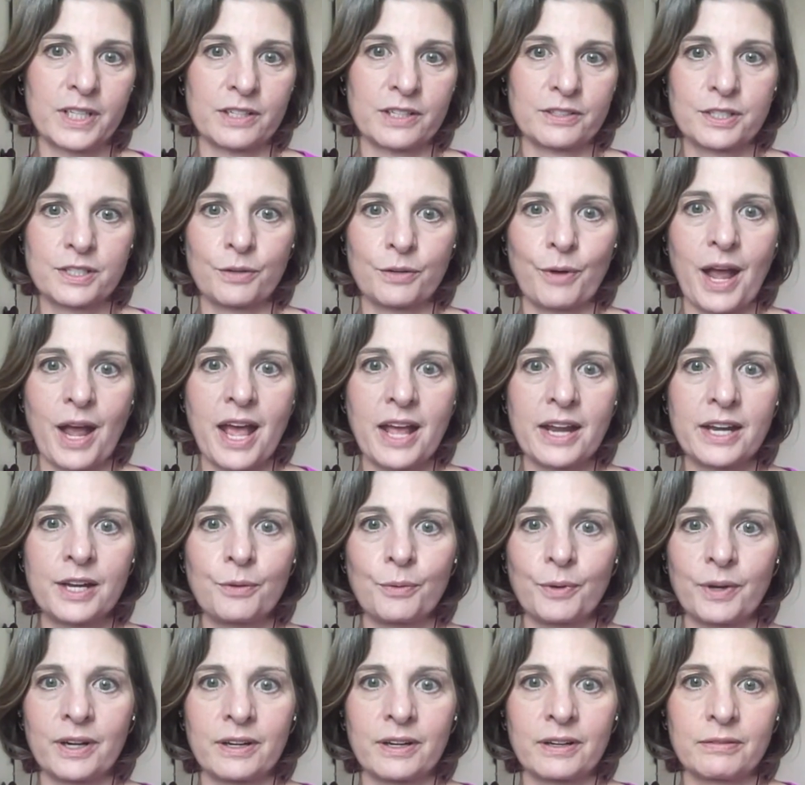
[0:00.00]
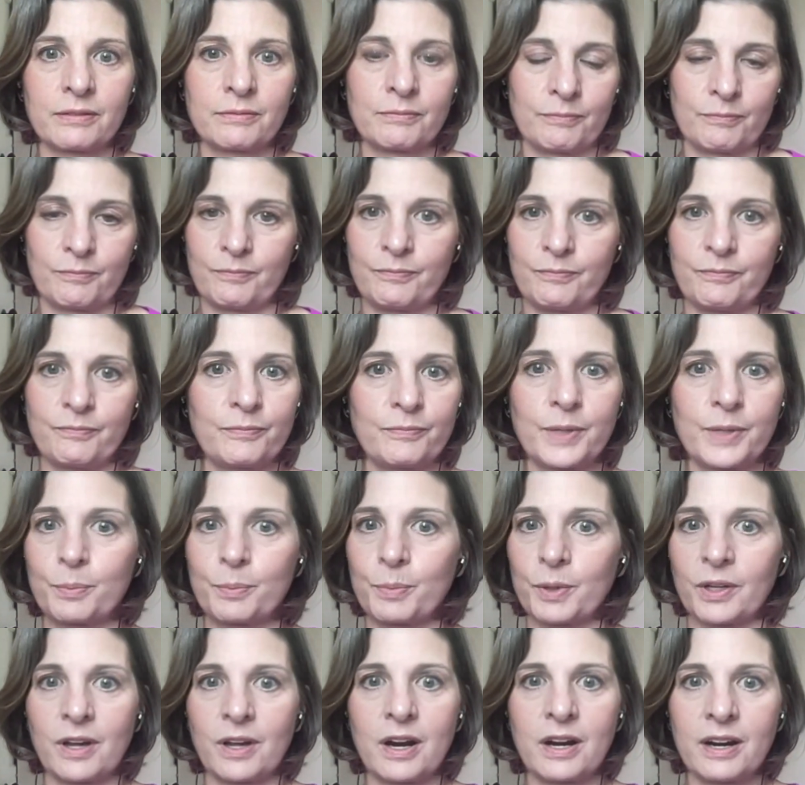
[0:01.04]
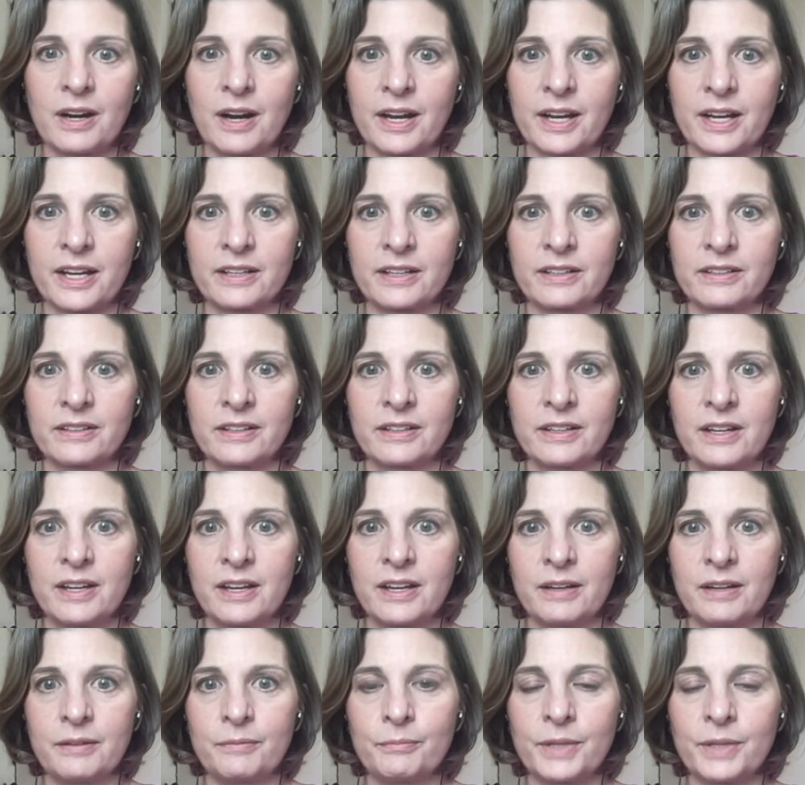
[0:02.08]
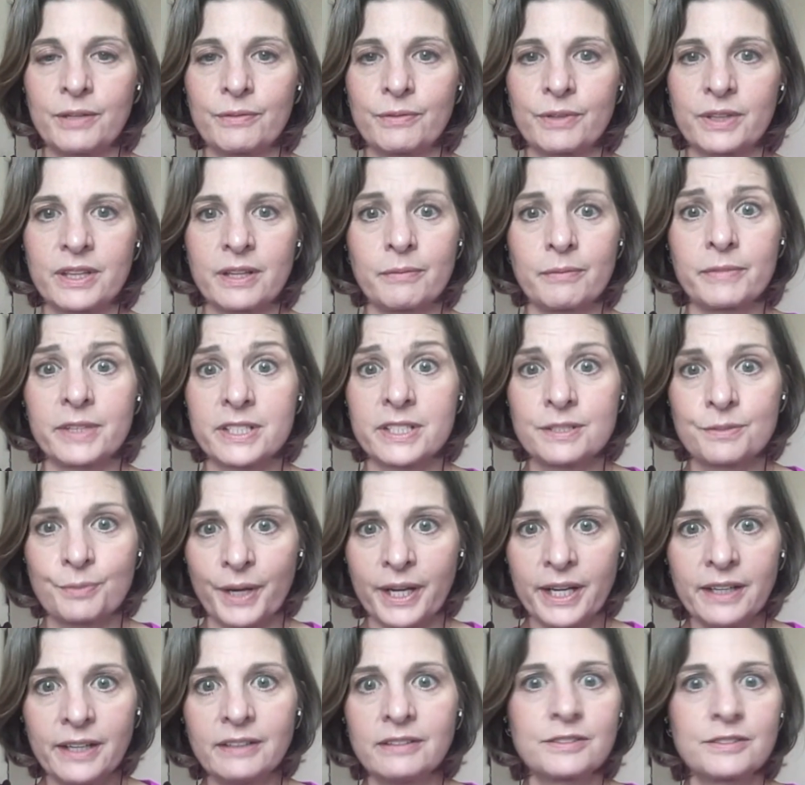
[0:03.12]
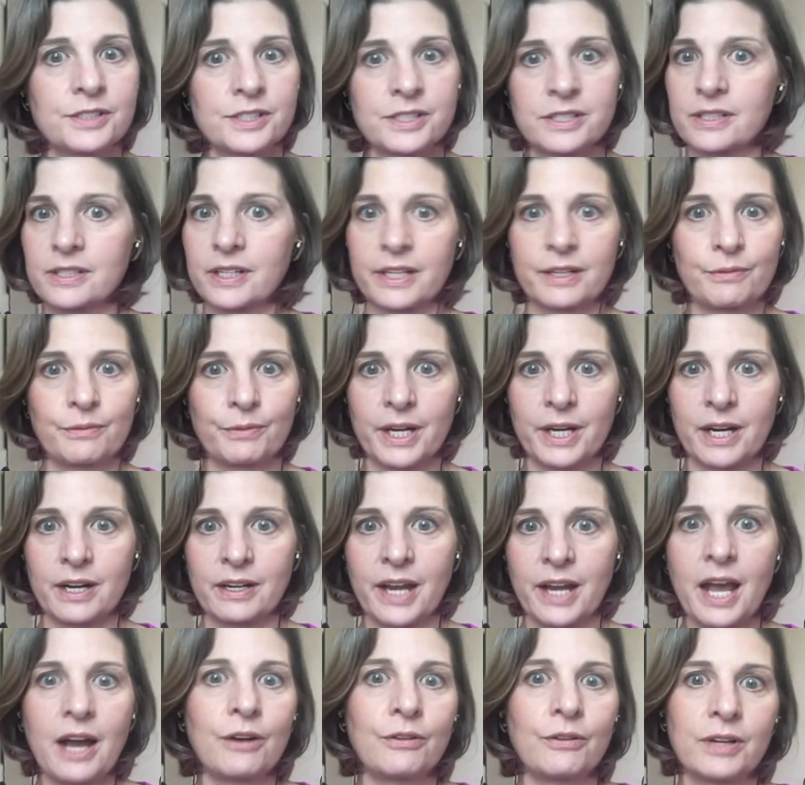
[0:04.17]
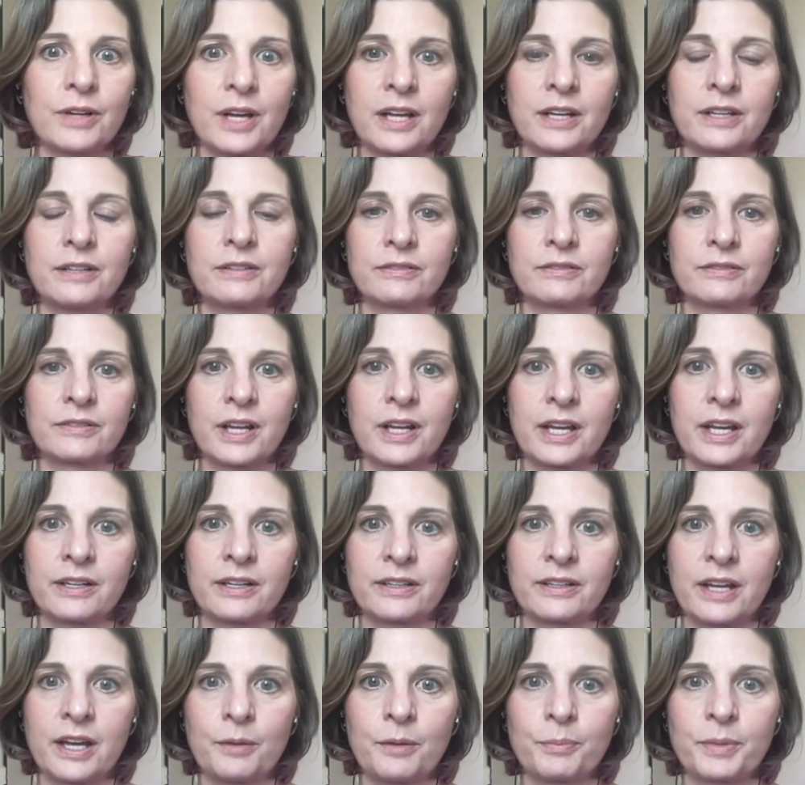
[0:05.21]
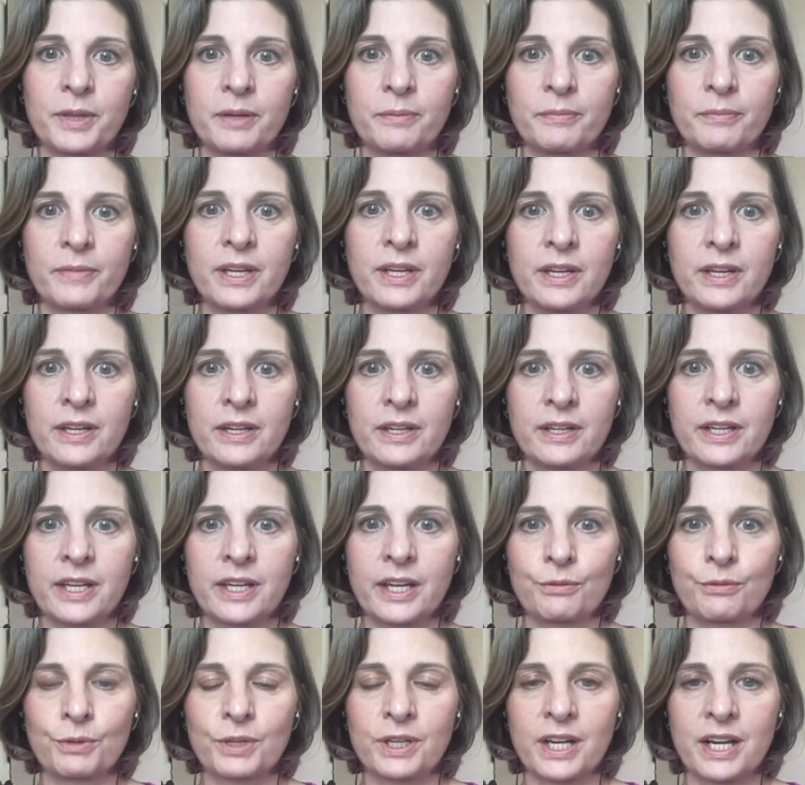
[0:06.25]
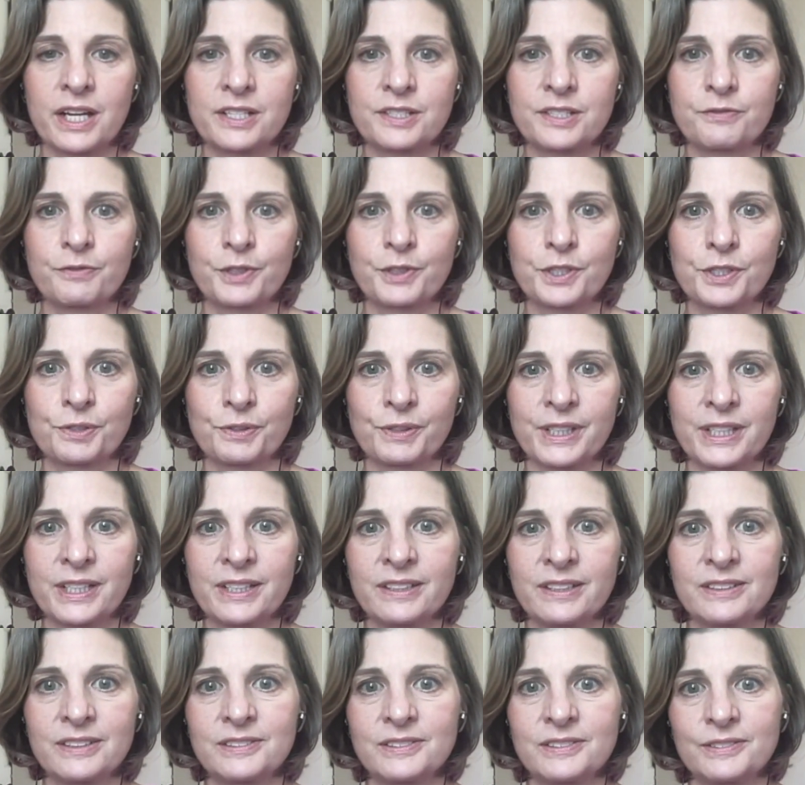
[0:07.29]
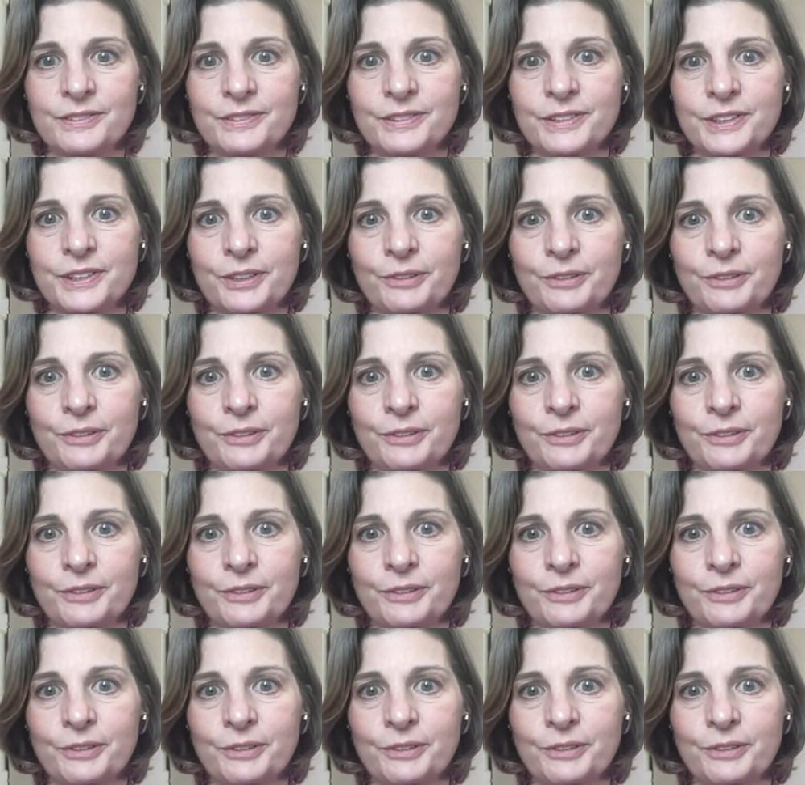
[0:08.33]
So anywhere people are, I can meet with them this way, just like we are now, and help them get organized virtually. So.